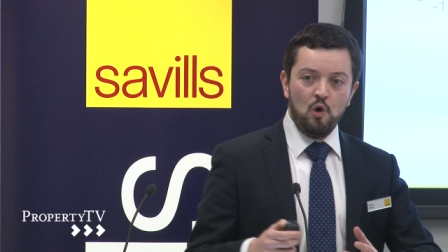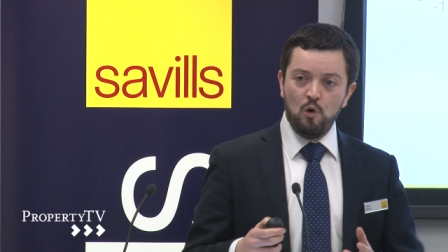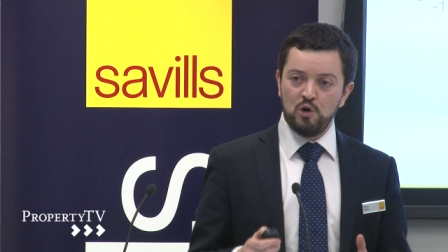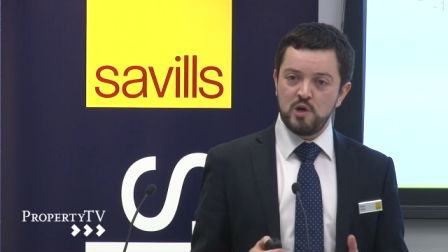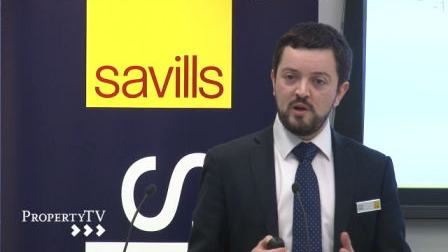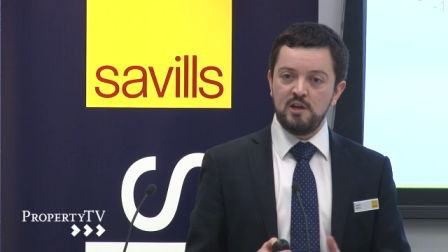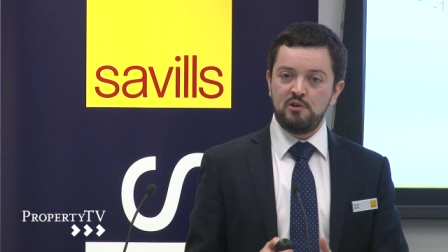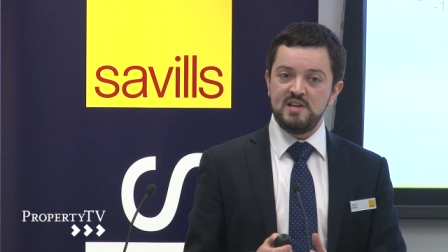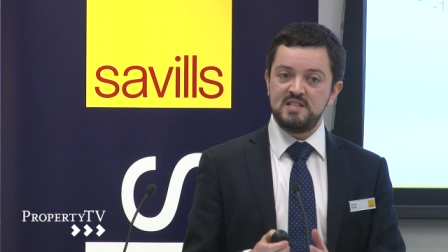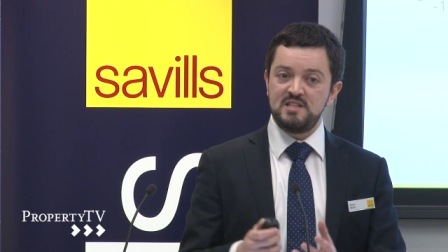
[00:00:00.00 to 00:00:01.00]
all showing
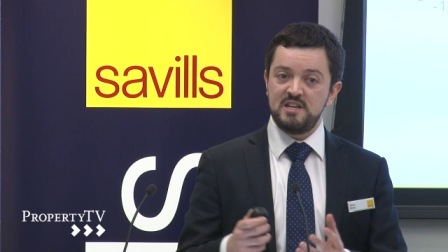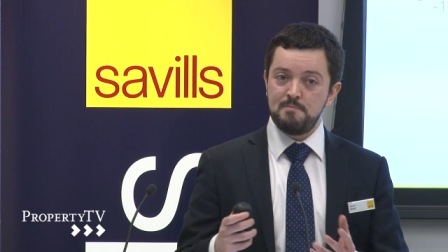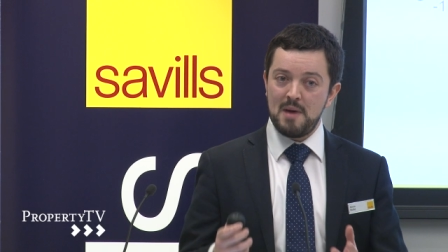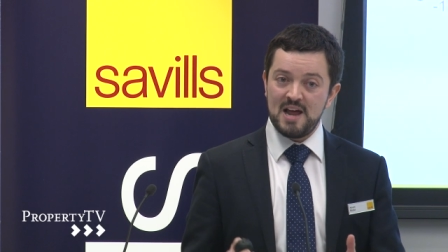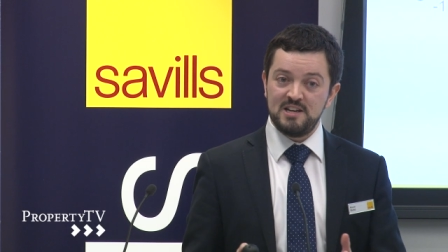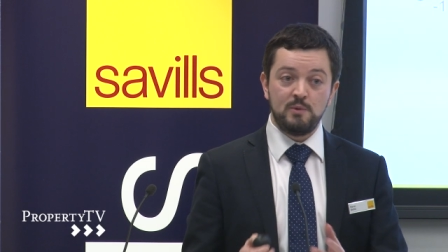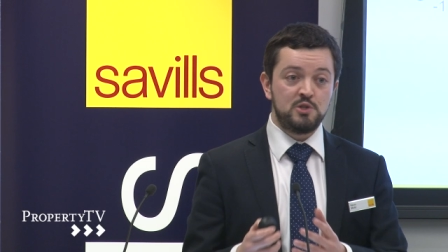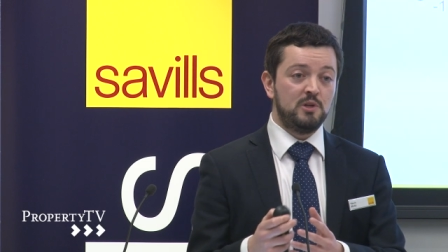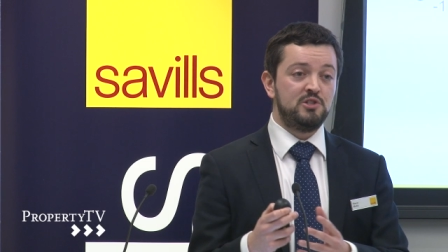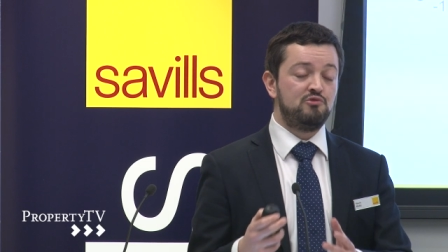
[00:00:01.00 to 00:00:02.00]
increases in demand,
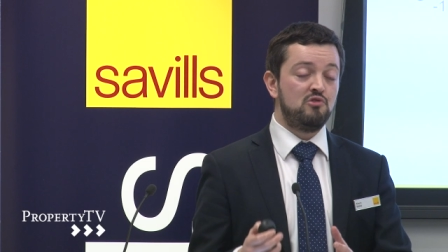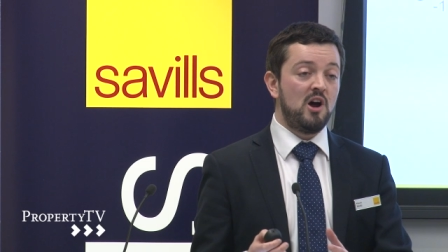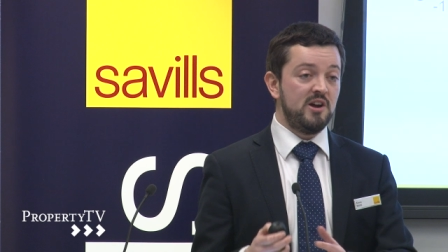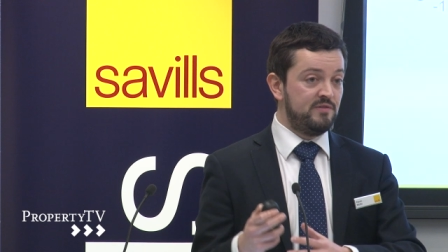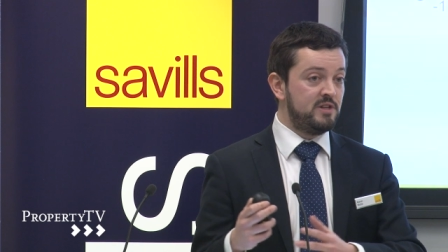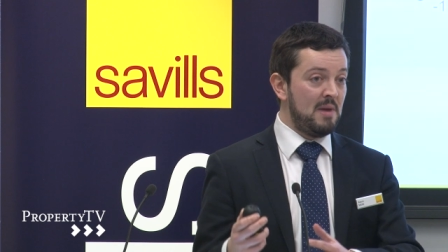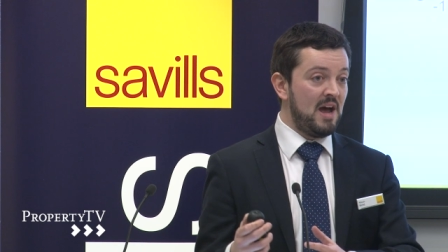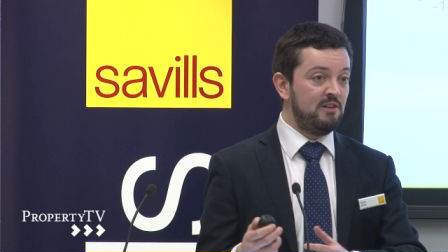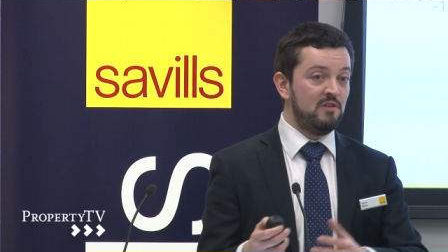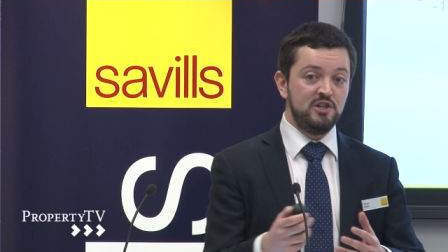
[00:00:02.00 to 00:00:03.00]
which will drive
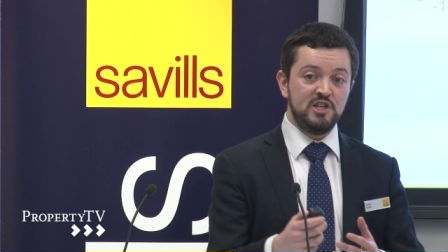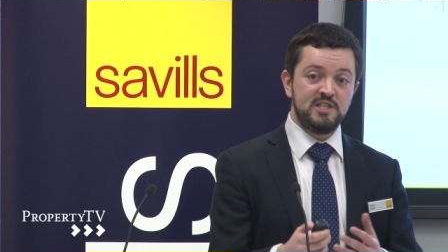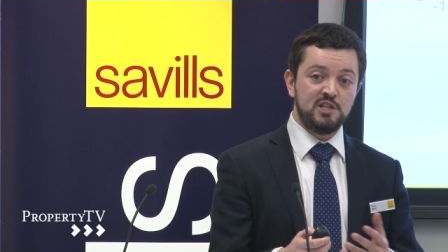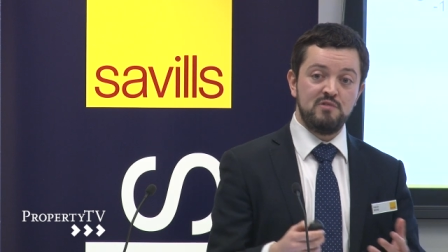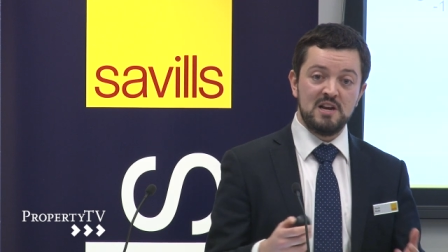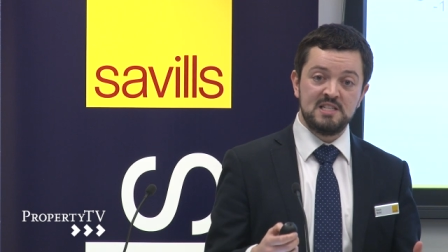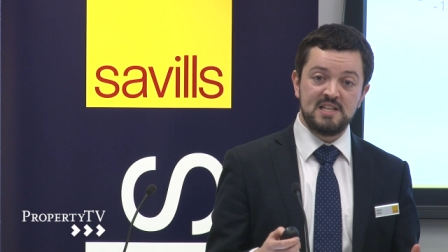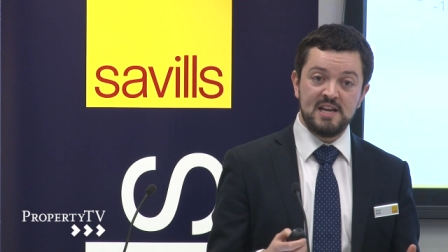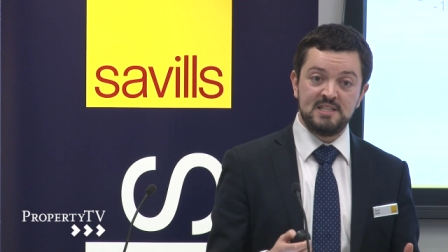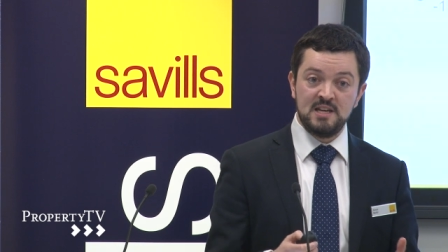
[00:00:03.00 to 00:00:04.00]
demand for logistics real
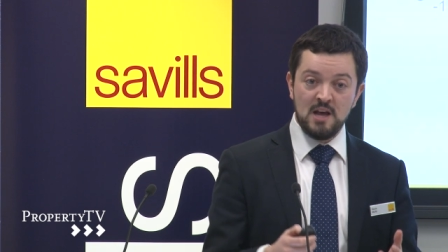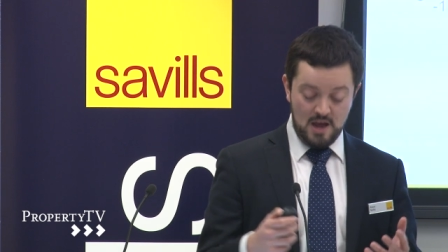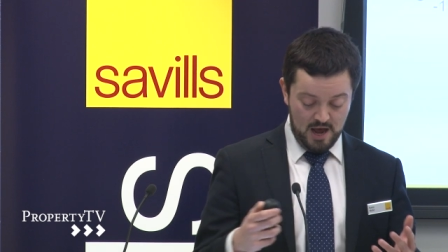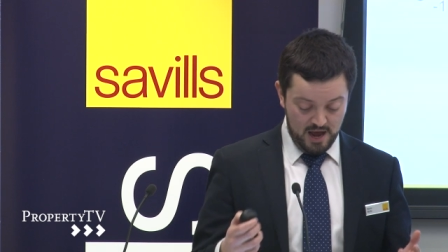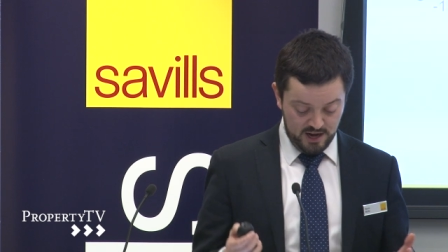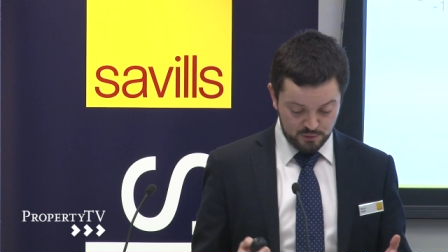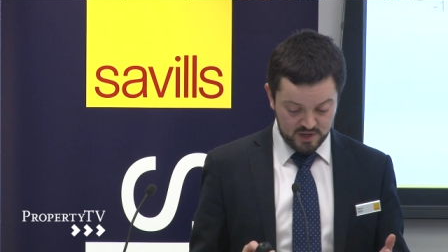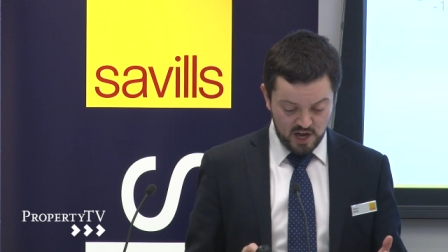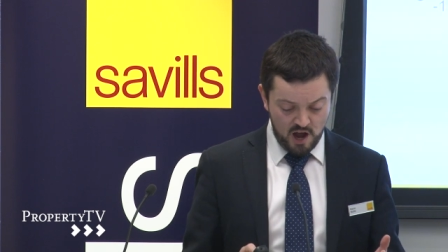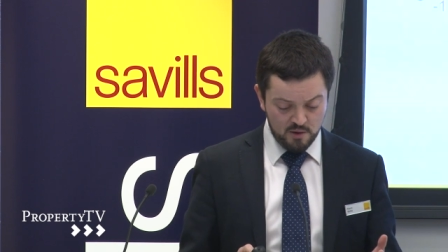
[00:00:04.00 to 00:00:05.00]
estate as
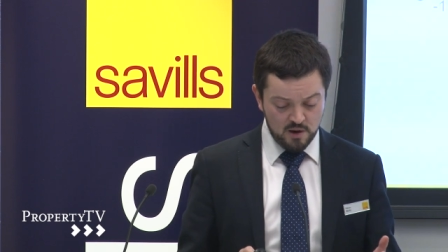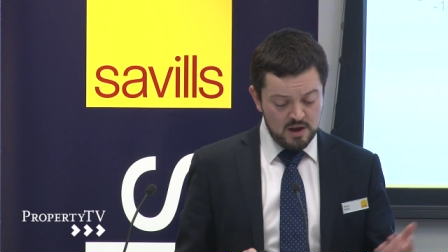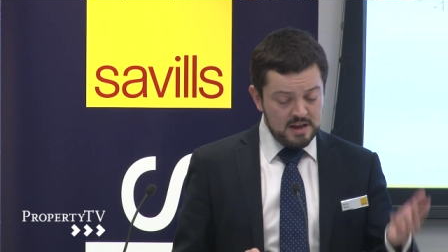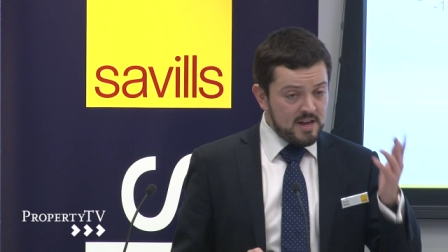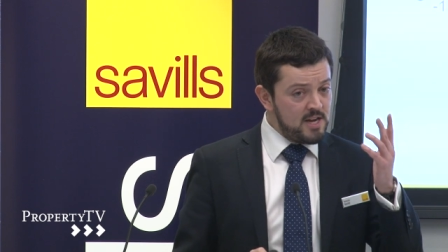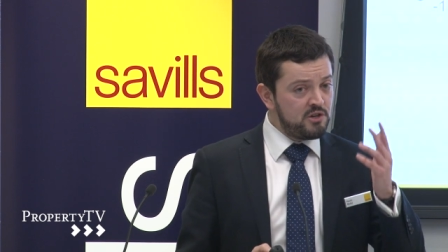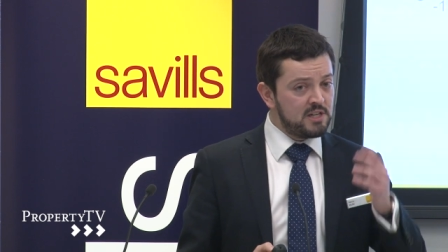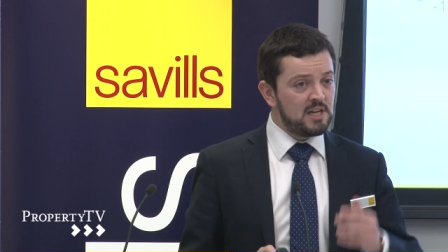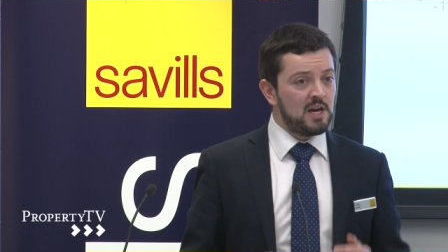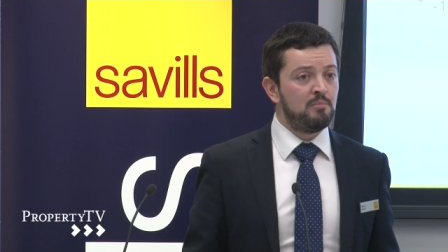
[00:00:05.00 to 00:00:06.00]
we go.
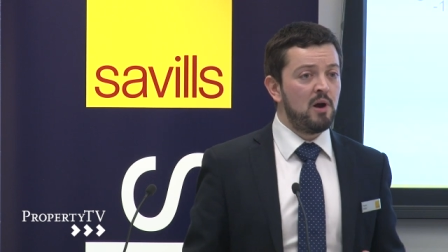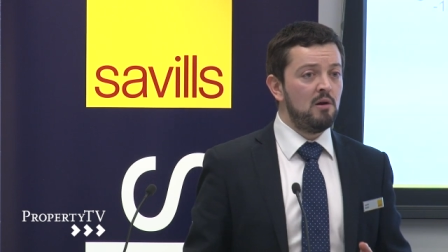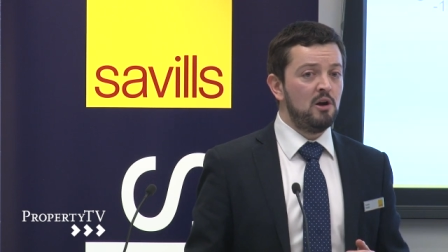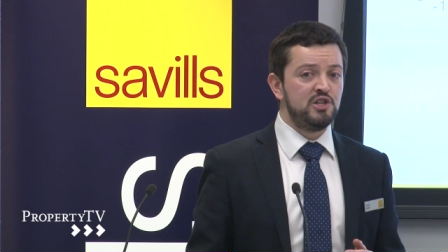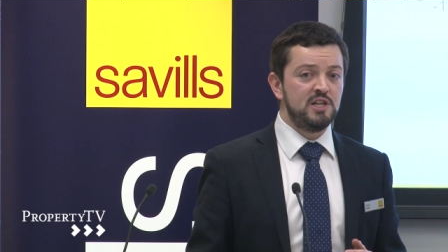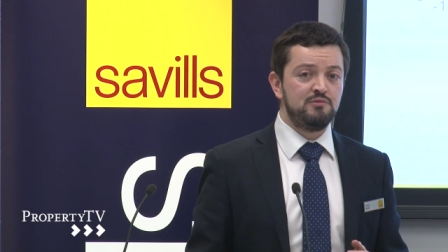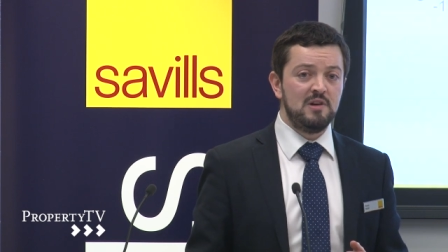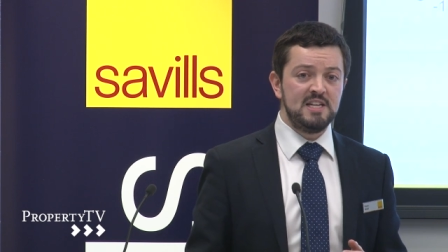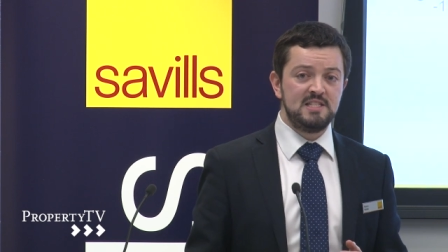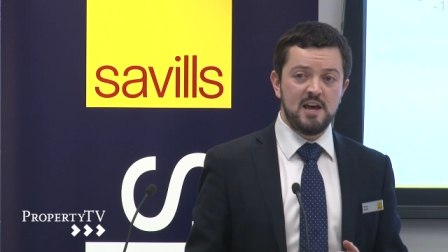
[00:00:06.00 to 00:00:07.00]
Interestingly, Prologis
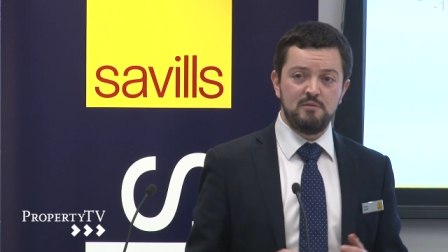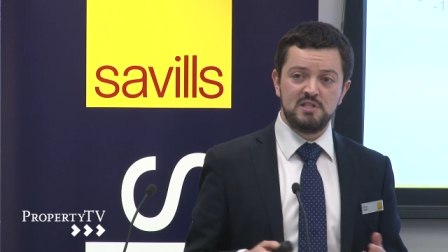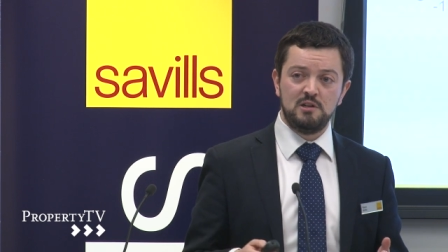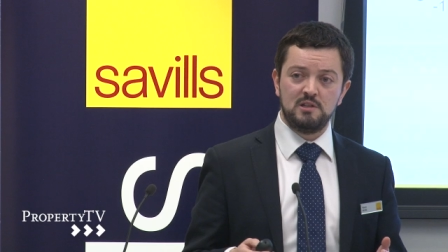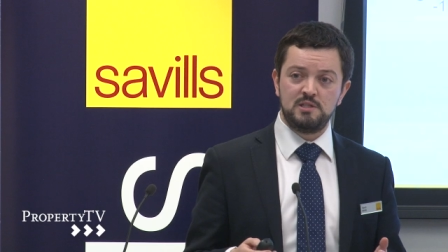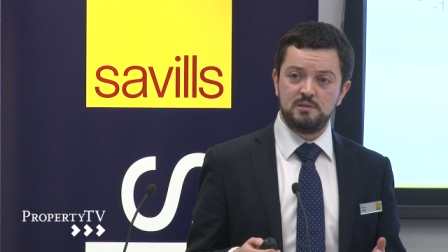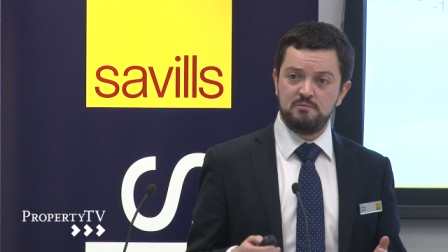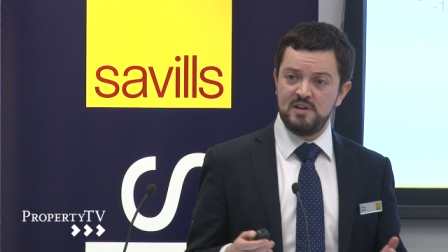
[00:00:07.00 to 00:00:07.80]
released their results